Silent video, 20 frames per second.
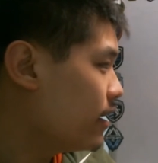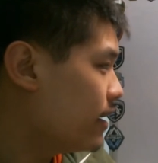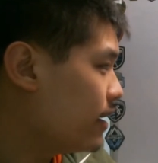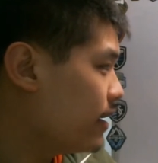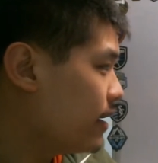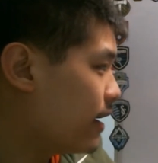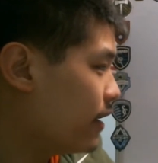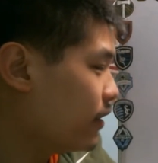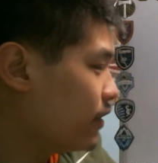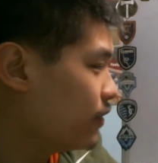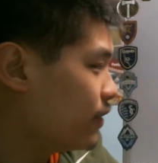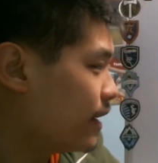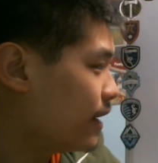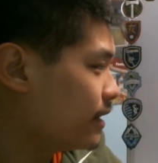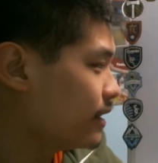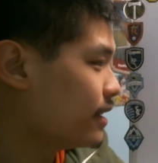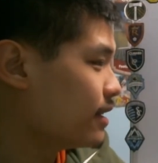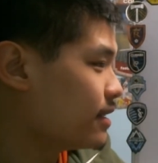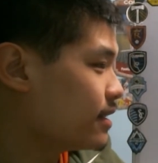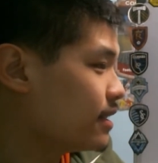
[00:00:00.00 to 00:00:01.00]
elevate
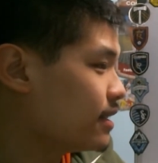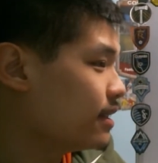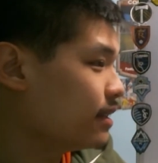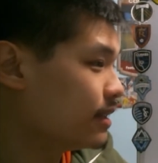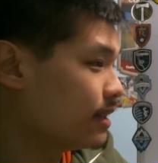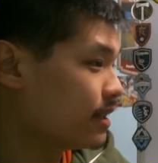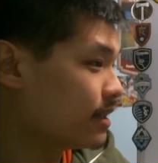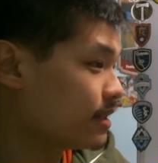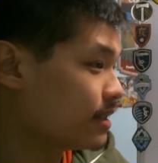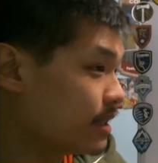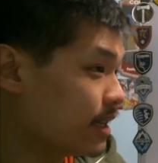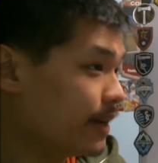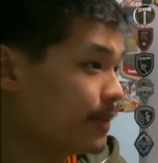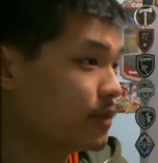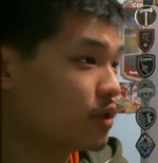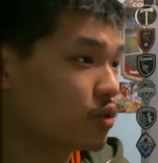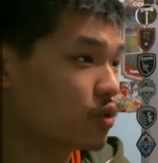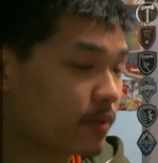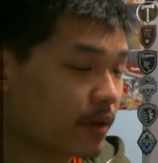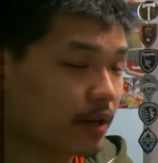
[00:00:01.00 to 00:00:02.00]
this team
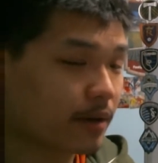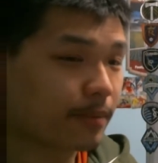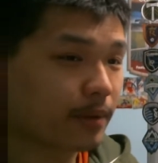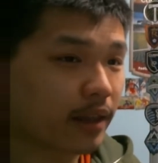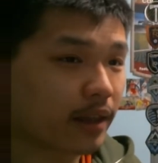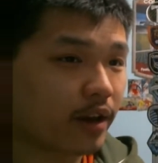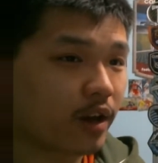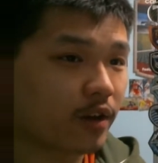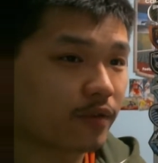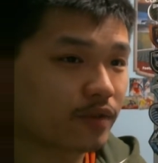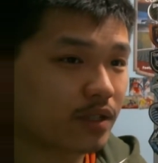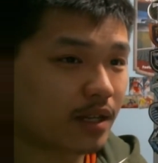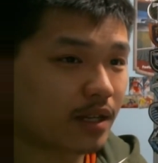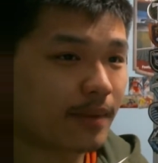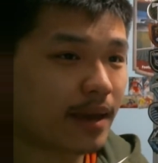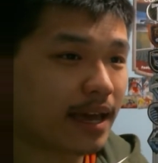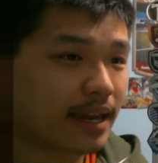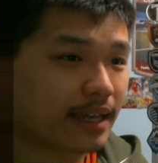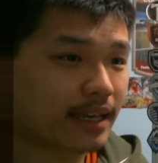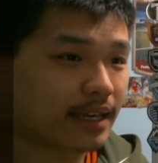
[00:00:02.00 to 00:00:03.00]
to be a playoff team heading